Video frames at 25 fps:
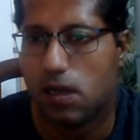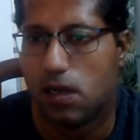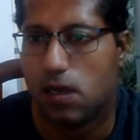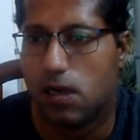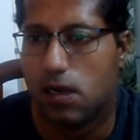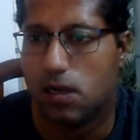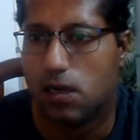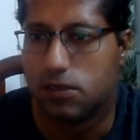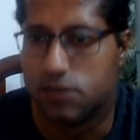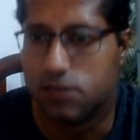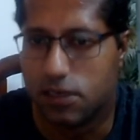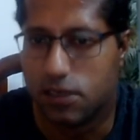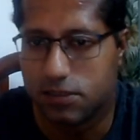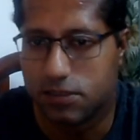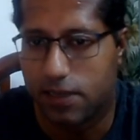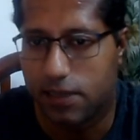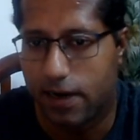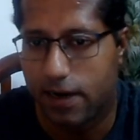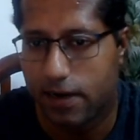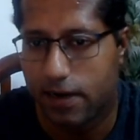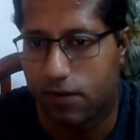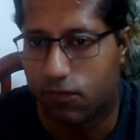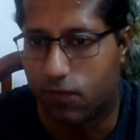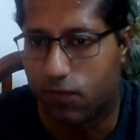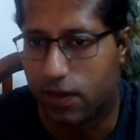such
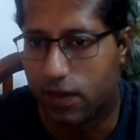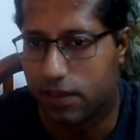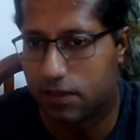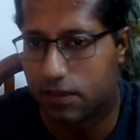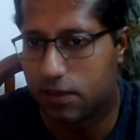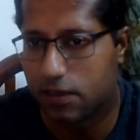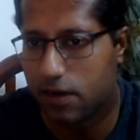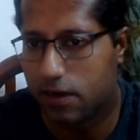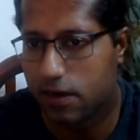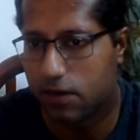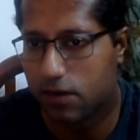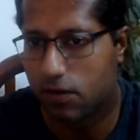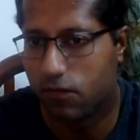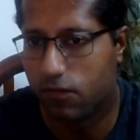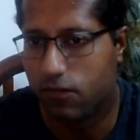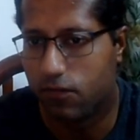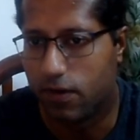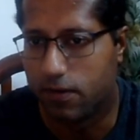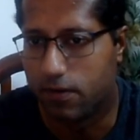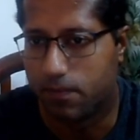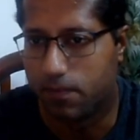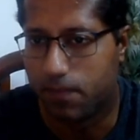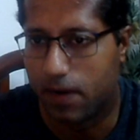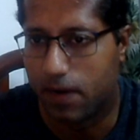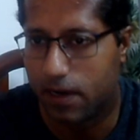that 1/3 of
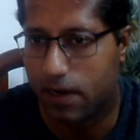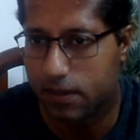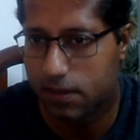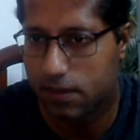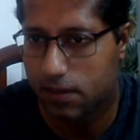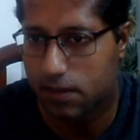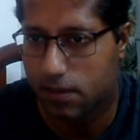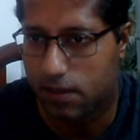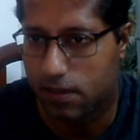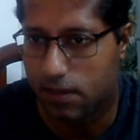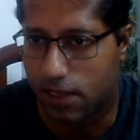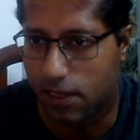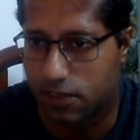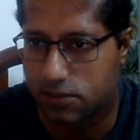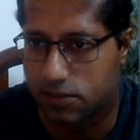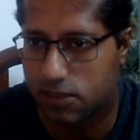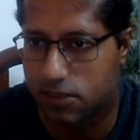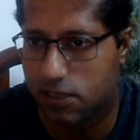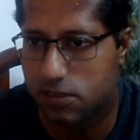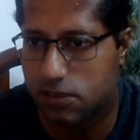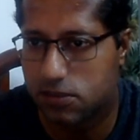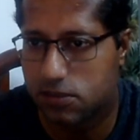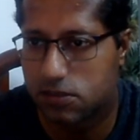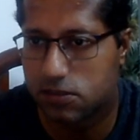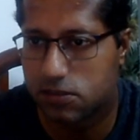one part
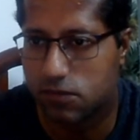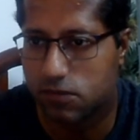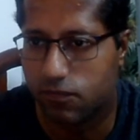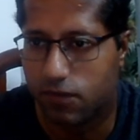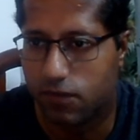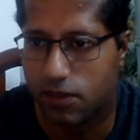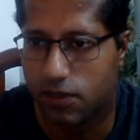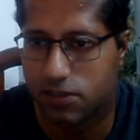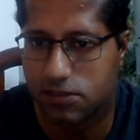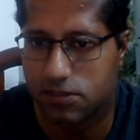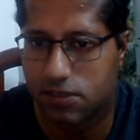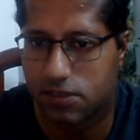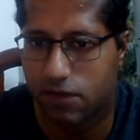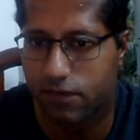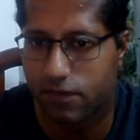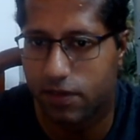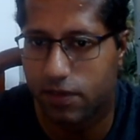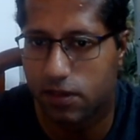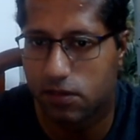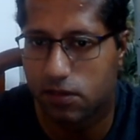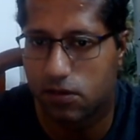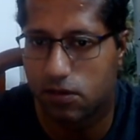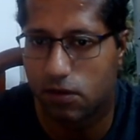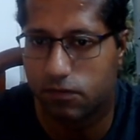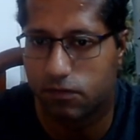exceeds
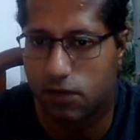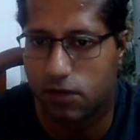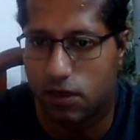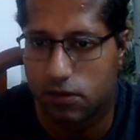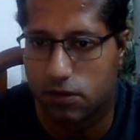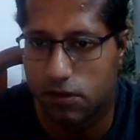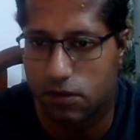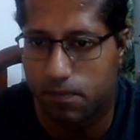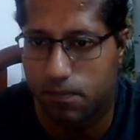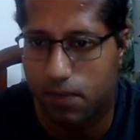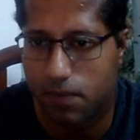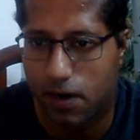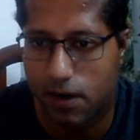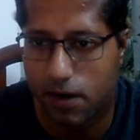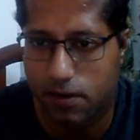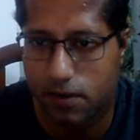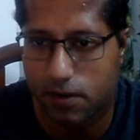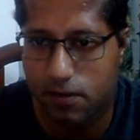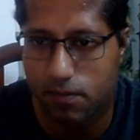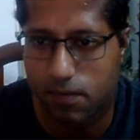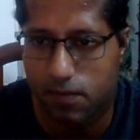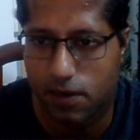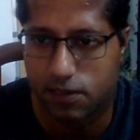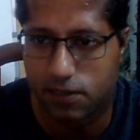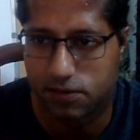1/7 of the other
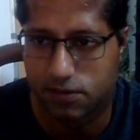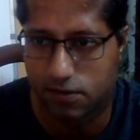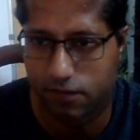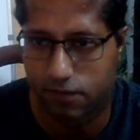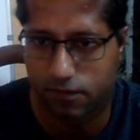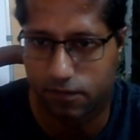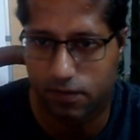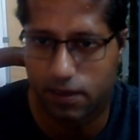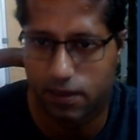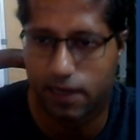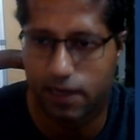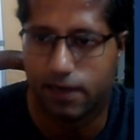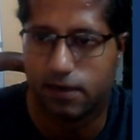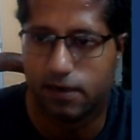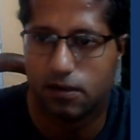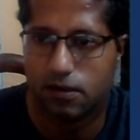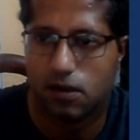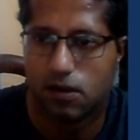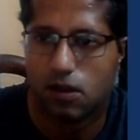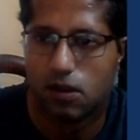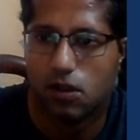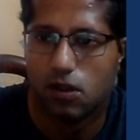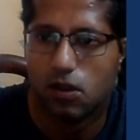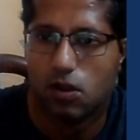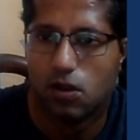part by 8.
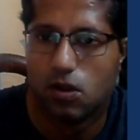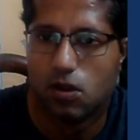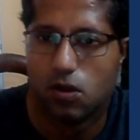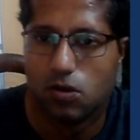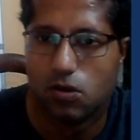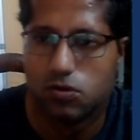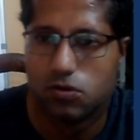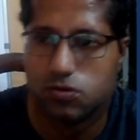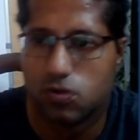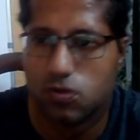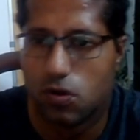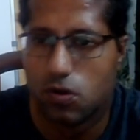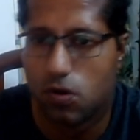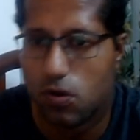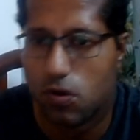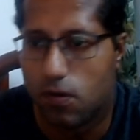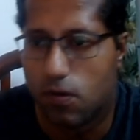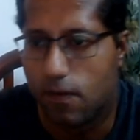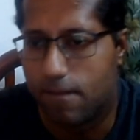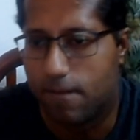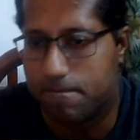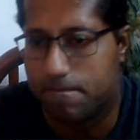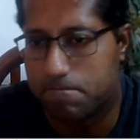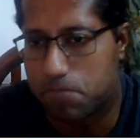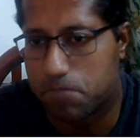So
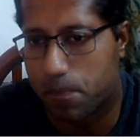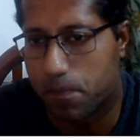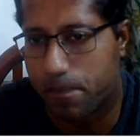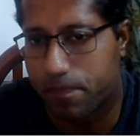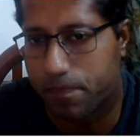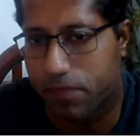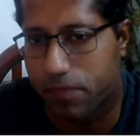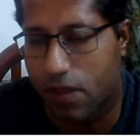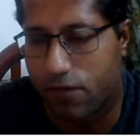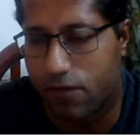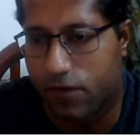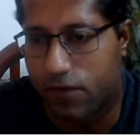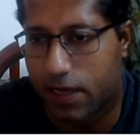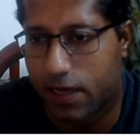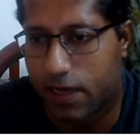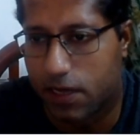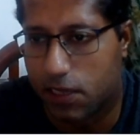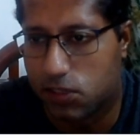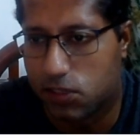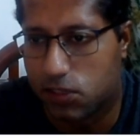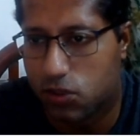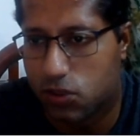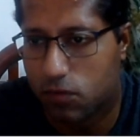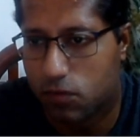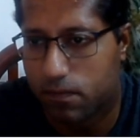we can
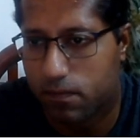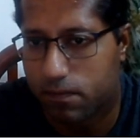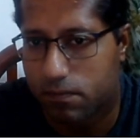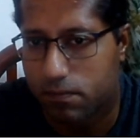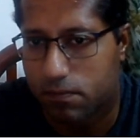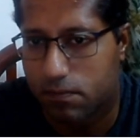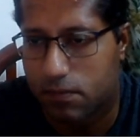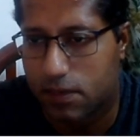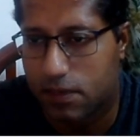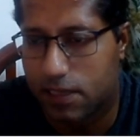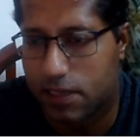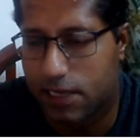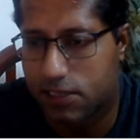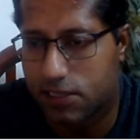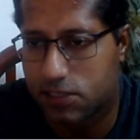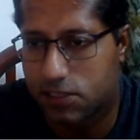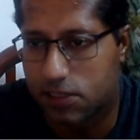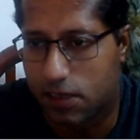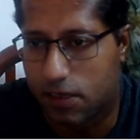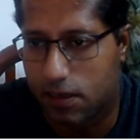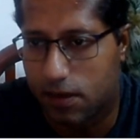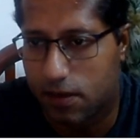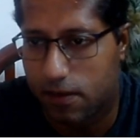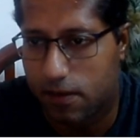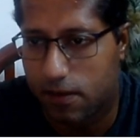assume, let's
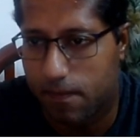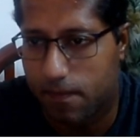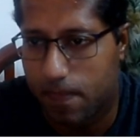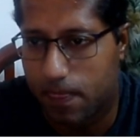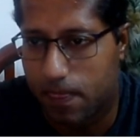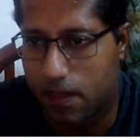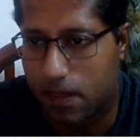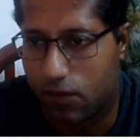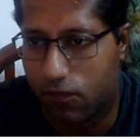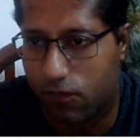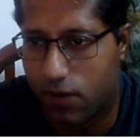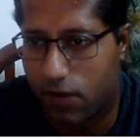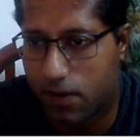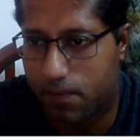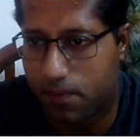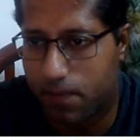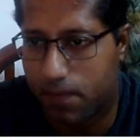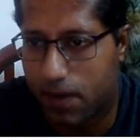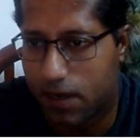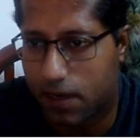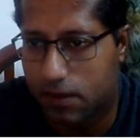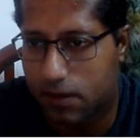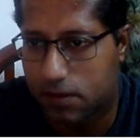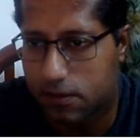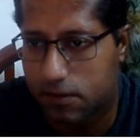say that one
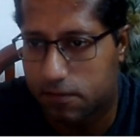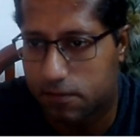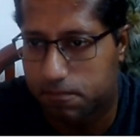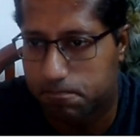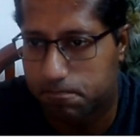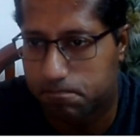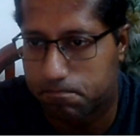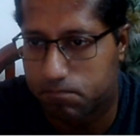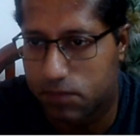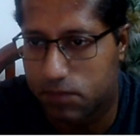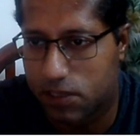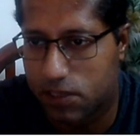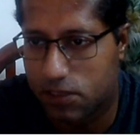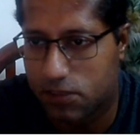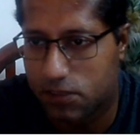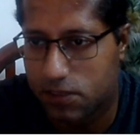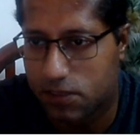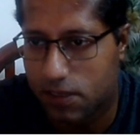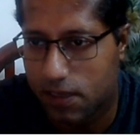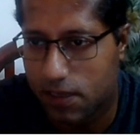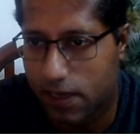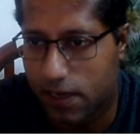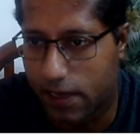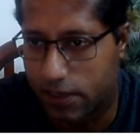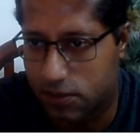part is
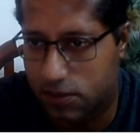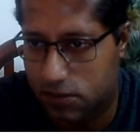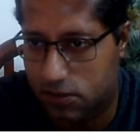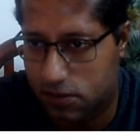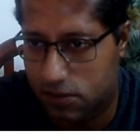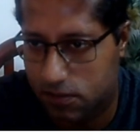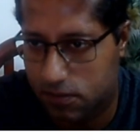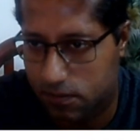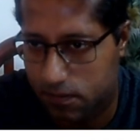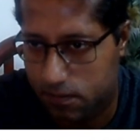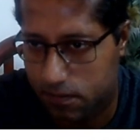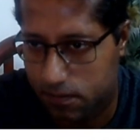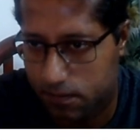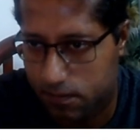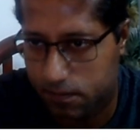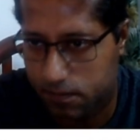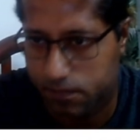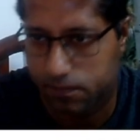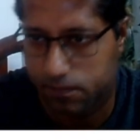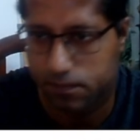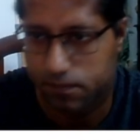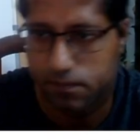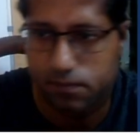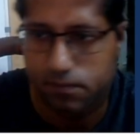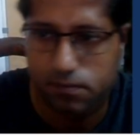x.
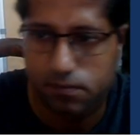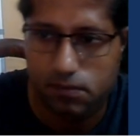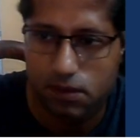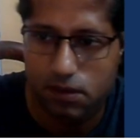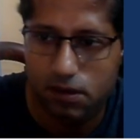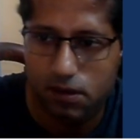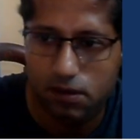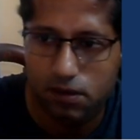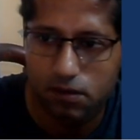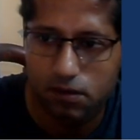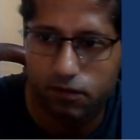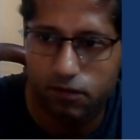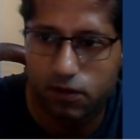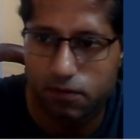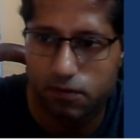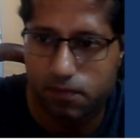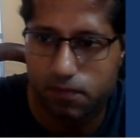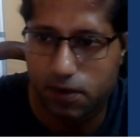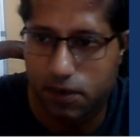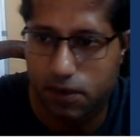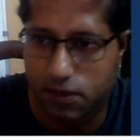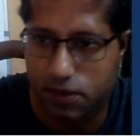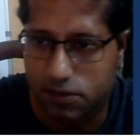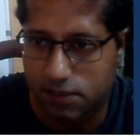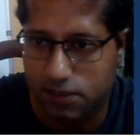One
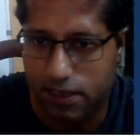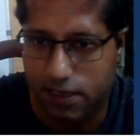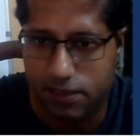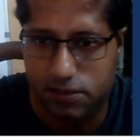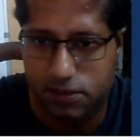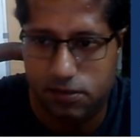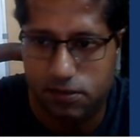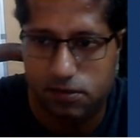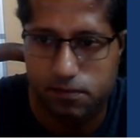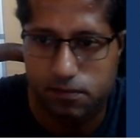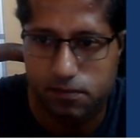part is x.